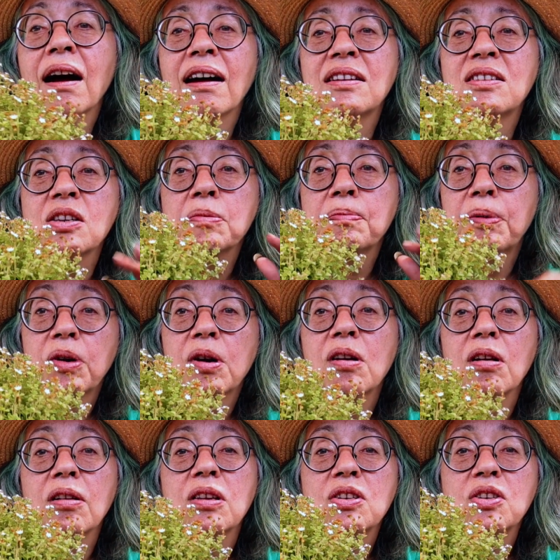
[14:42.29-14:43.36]
I just put it
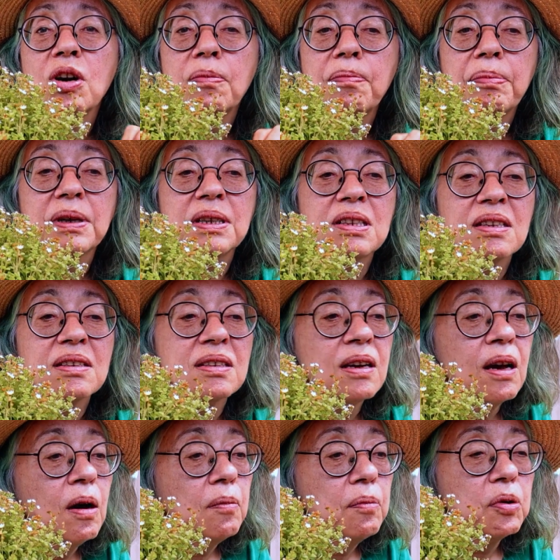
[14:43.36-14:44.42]
on the top and just
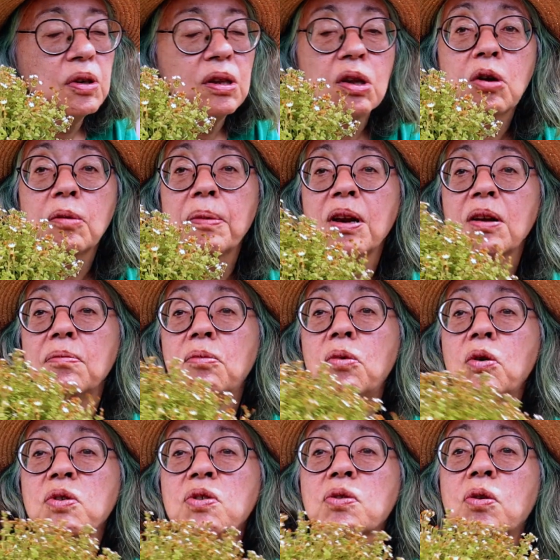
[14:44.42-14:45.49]
put a little bit
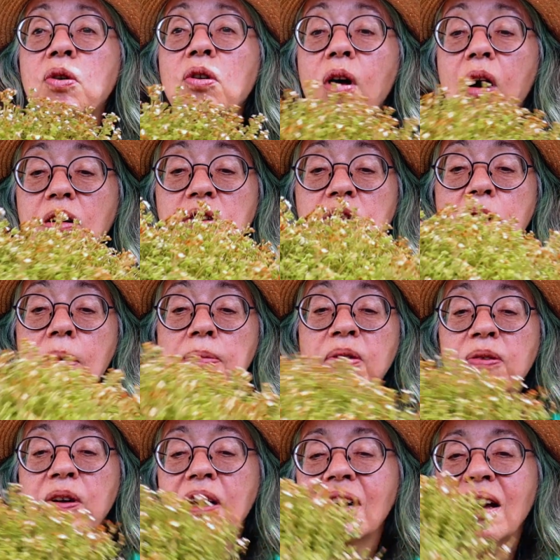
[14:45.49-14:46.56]
more soil on top
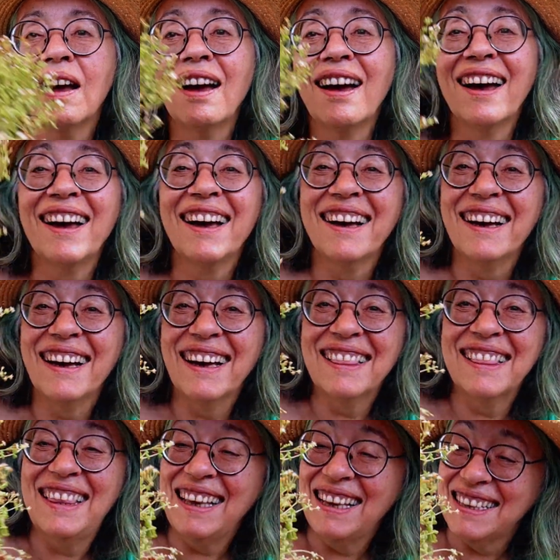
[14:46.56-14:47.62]
of it.
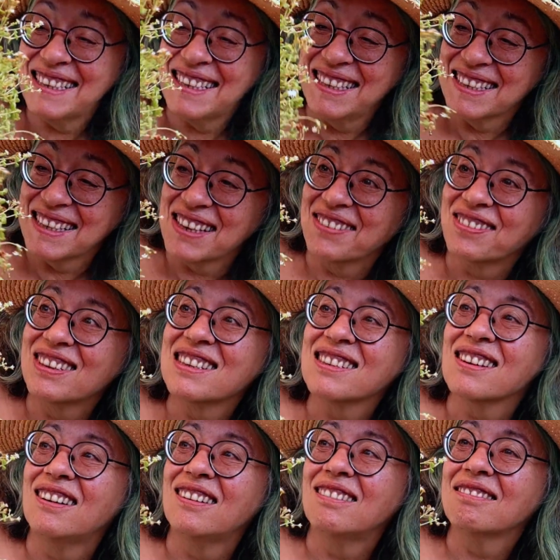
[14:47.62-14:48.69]
And this is the
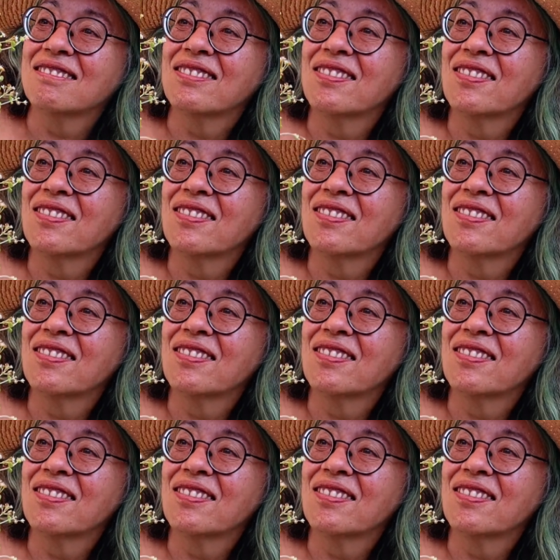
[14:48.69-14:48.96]
result.